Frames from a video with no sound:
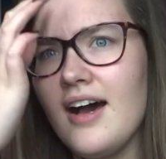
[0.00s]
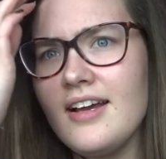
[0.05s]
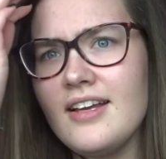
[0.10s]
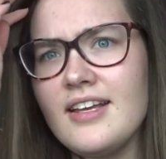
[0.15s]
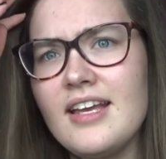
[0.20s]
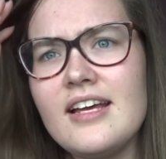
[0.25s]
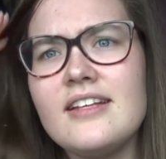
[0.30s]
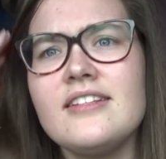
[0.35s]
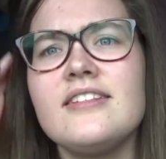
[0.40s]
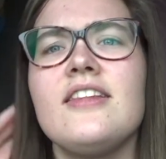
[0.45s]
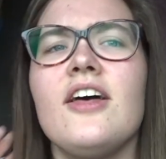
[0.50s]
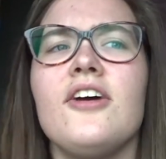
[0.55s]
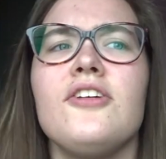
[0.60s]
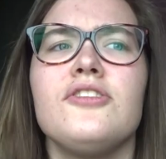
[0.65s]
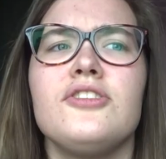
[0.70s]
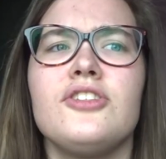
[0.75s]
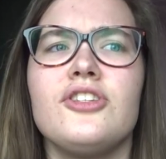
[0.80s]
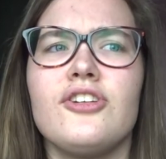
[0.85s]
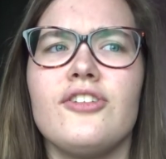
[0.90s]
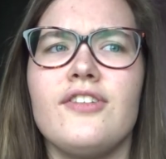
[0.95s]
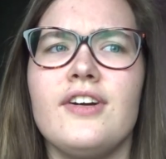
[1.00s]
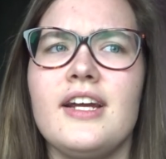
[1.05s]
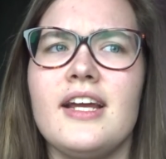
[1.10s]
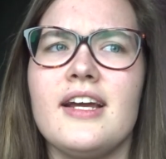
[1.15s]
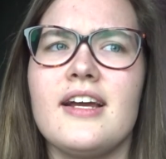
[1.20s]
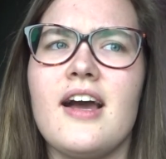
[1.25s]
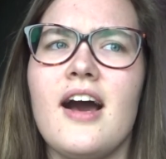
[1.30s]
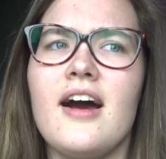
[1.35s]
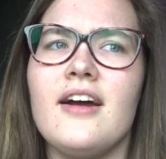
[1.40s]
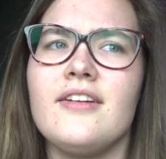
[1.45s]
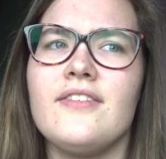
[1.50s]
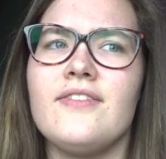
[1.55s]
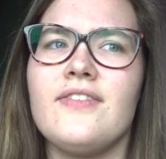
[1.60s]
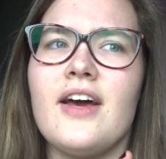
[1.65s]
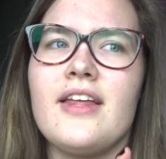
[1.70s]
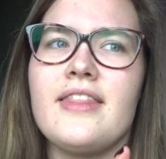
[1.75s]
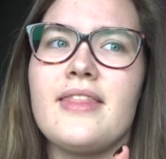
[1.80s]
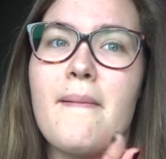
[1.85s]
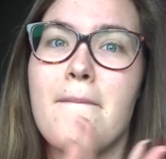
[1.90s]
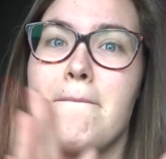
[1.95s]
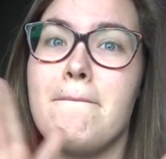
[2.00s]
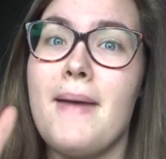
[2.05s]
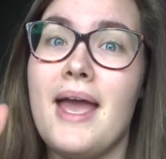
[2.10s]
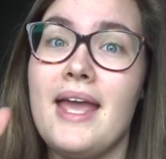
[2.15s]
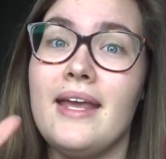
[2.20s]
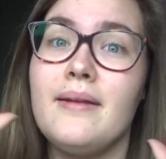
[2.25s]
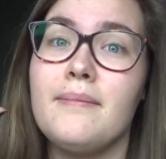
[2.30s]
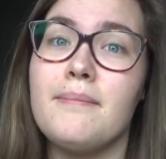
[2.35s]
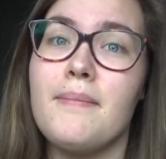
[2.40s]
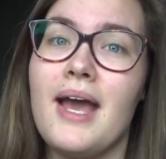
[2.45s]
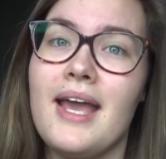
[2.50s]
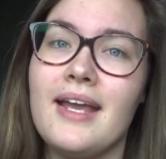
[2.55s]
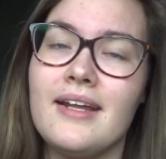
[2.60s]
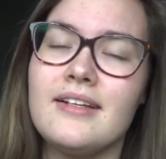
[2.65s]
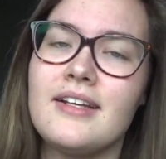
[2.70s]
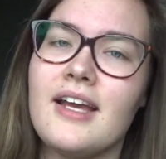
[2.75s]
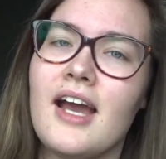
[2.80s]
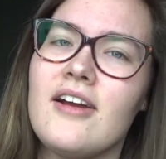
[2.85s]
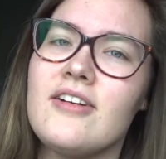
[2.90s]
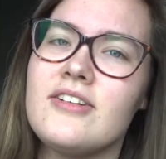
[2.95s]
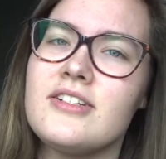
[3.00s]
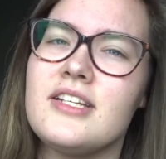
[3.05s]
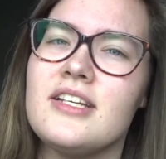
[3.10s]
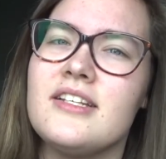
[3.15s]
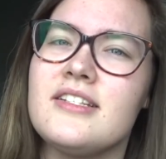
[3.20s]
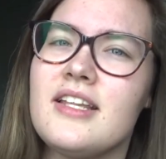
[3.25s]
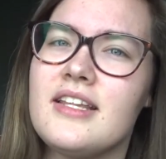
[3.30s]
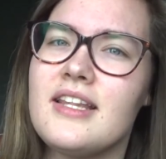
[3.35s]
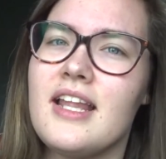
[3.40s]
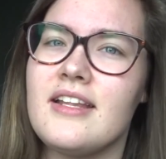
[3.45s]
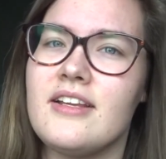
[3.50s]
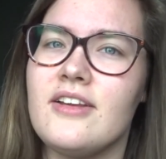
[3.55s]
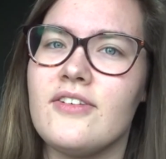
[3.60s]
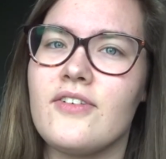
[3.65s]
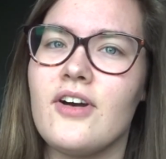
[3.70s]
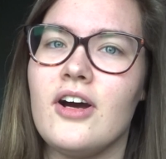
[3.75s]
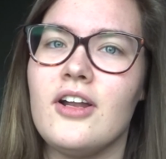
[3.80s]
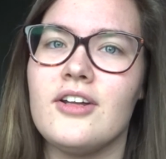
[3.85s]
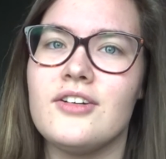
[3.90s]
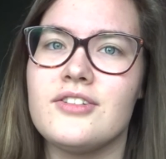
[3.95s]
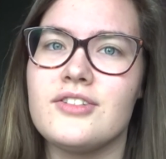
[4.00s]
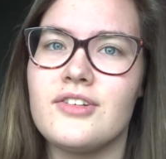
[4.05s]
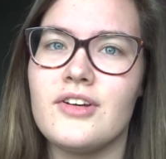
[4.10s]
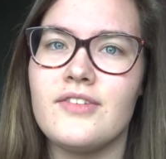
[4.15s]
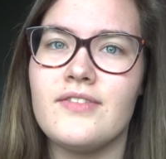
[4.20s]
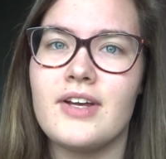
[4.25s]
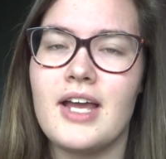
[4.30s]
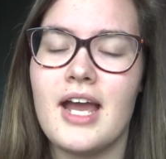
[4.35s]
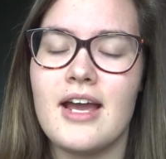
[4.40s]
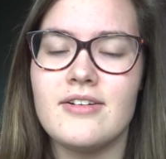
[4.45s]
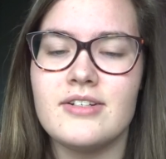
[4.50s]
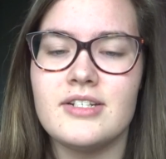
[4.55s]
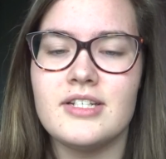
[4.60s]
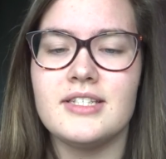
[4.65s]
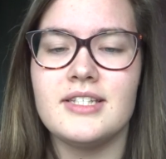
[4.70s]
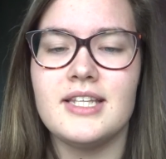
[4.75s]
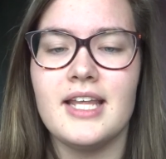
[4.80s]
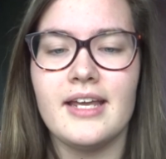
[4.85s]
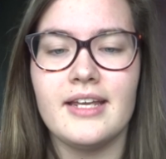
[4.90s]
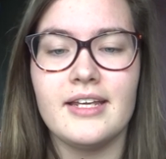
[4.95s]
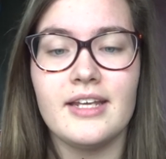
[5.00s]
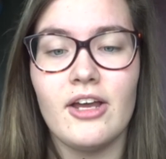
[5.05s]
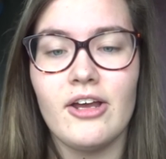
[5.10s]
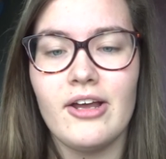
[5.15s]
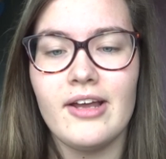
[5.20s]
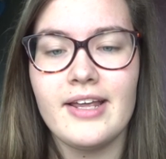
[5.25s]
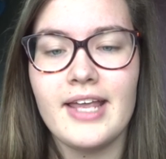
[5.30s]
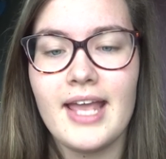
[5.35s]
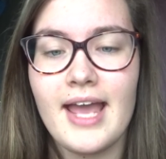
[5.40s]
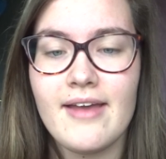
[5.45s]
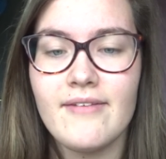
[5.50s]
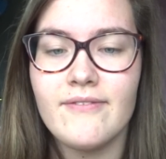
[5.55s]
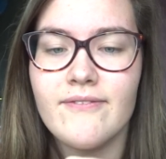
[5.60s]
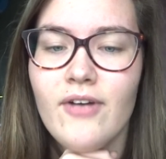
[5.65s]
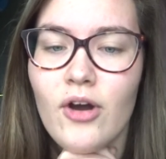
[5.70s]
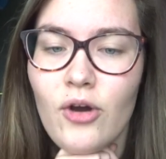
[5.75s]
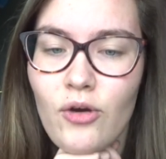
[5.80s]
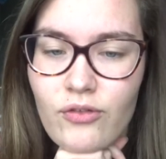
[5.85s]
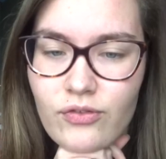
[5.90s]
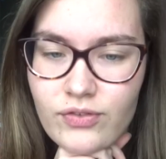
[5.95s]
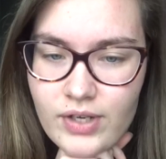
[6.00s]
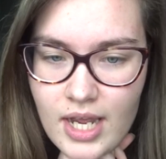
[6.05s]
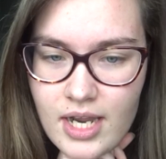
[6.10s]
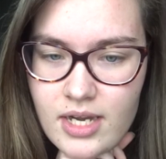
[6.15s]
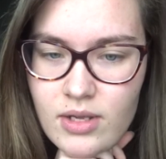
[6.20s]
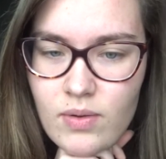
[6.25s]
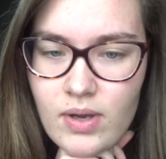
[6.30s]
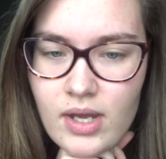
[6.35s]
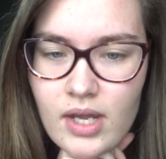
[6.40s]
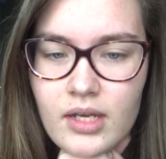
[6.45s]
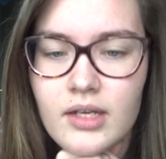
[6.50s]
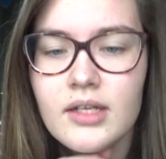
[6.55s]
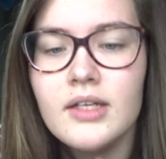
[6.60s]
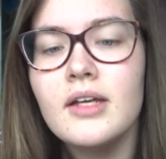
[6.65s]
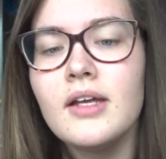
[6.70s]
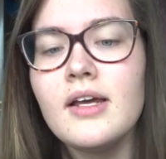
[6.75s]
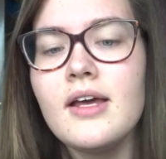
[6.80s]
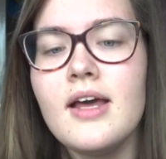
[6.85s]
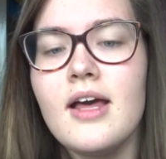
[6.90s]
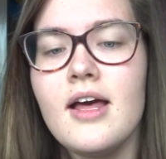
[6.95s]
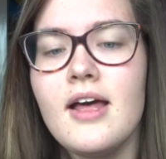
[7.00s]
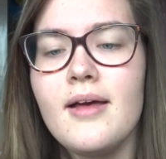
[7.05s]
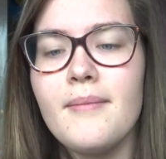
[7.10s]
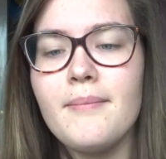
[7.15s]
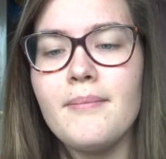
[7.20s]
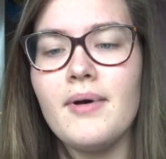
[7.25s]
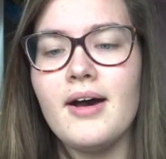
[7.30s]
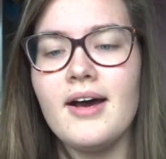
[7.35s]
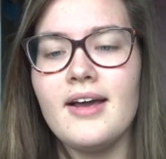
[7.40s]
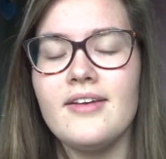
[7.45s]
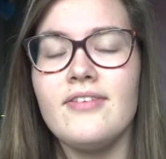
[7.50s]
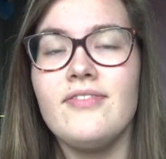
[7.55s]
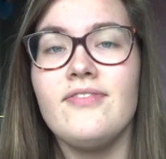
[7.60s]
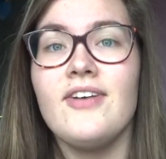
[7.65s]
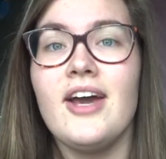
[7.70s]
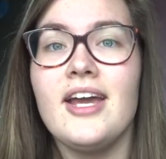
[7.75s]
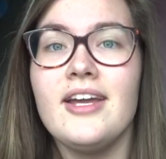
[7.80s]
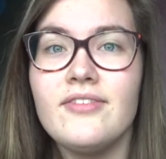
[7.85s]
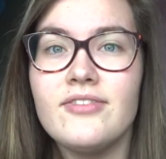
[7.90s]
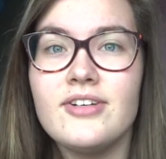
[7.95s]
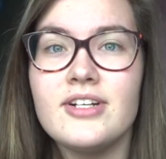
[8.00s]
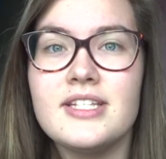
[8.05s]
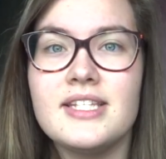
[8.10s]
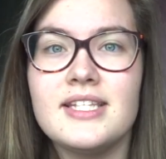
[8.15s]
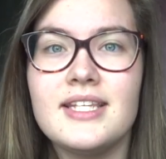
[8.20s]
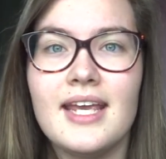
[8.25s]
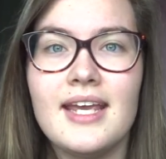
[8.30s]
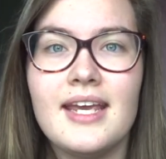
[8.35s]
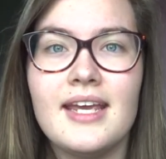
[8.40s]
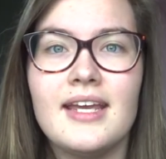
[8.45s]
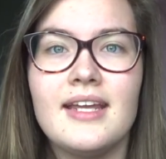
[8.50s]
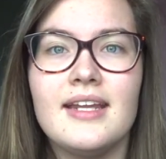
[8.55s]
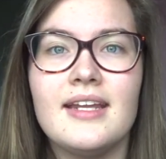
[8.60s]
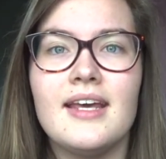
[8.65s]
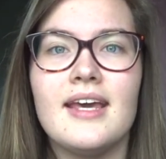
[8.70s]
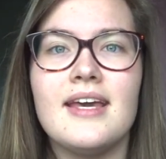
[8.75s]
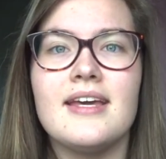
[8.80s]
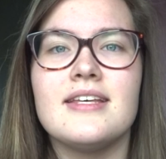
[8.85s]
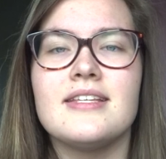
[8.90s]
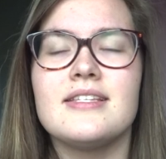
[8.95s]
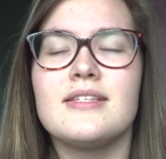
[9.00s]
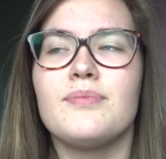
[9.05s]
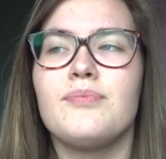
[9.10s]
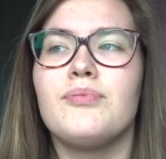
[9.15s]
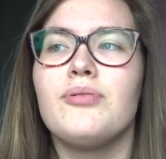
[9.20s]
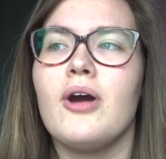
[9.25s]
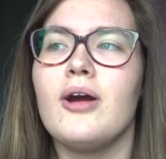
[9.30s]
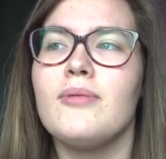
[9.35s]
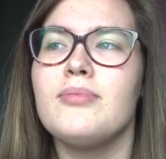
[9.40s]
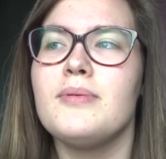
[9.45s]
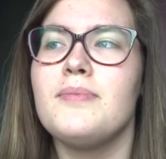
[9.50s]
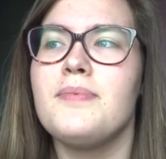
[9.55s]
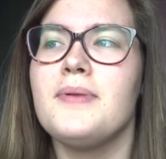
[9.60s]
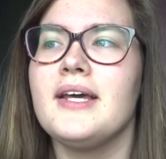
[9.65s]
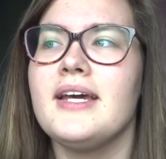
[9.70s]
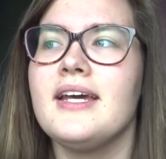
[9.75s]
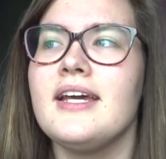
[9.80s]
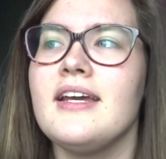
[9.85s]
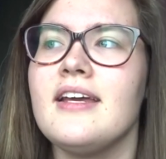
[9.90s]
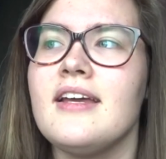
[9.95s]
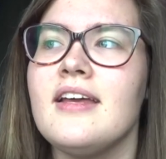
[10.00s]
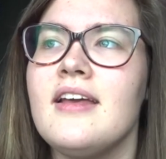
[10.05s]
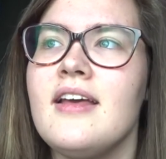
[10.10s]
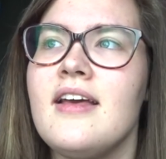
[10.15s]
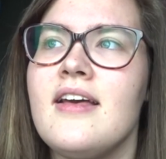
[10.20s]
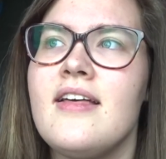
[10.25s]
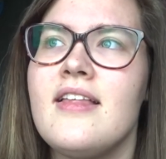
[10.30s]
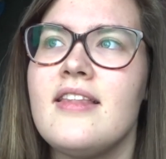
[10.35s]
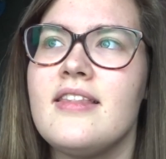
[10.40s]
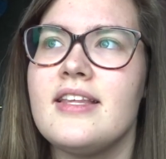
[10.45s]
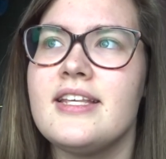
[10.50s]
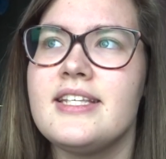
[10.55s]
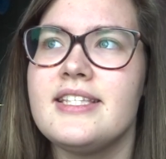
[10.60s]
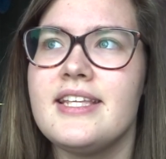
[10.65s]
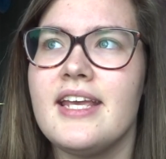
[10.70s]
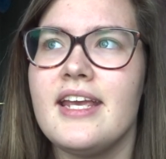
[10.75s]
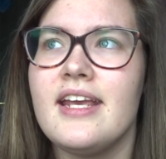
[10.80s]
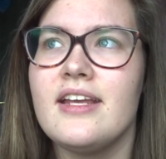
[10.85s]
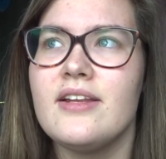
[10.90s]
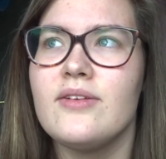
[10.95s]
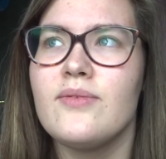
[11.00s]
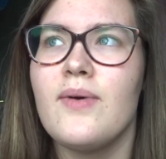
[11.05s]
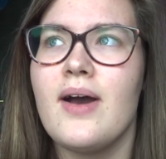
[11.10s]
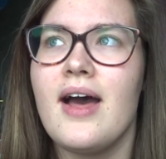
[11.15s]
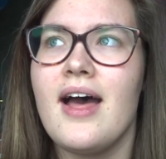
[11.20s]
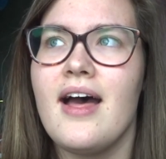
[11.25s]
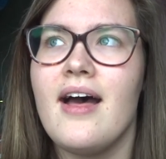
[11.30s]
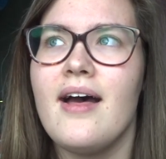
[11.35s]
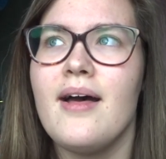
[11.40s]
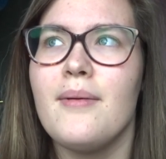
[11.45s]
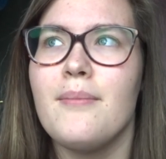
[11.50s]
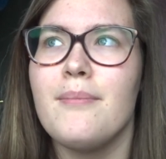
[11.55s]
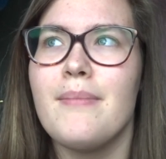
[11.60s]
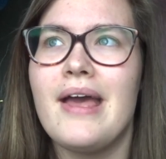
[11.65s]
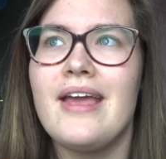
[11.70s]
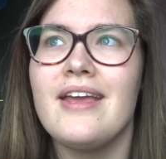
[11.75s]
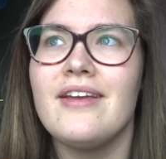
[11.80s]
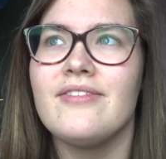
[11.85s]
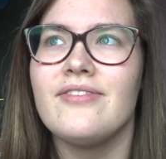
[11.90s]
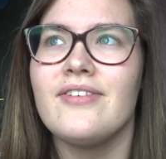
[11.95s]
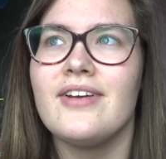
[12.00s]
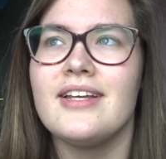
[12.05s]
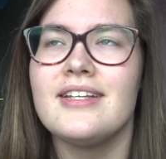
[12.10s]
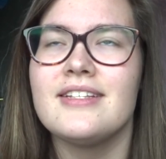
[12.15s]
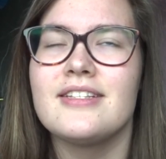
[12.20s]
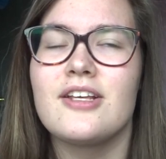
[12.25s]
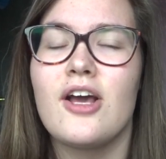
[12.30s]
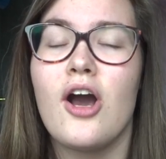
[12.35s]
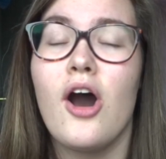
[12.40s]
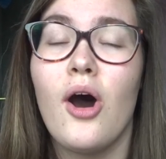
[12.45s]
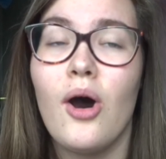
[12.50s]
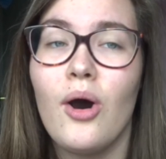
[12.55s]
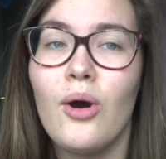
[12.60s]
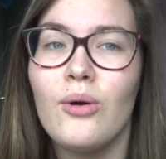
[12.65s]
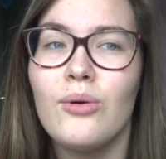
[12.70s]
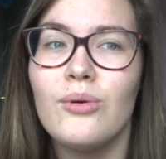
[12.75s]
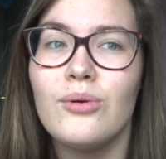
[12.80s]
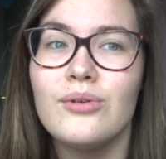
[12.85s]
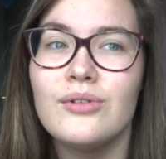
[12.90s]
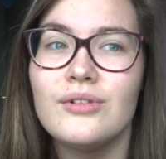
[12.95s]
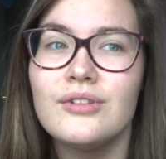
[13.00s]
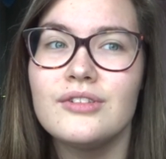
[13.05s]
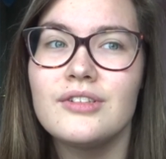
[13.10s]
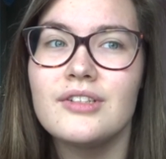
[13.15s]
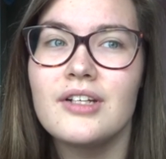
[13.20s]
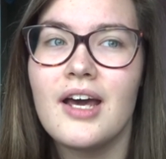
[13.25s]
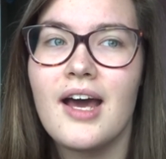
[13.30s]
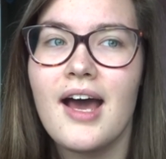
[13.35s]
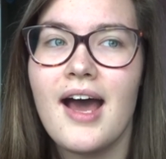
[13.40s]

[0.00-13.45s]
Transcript: I guess those three are kind of like the main characters, and then you've got lots of other characters that can get involved anyway. My favourite scene is probably the scene where Maeve is cold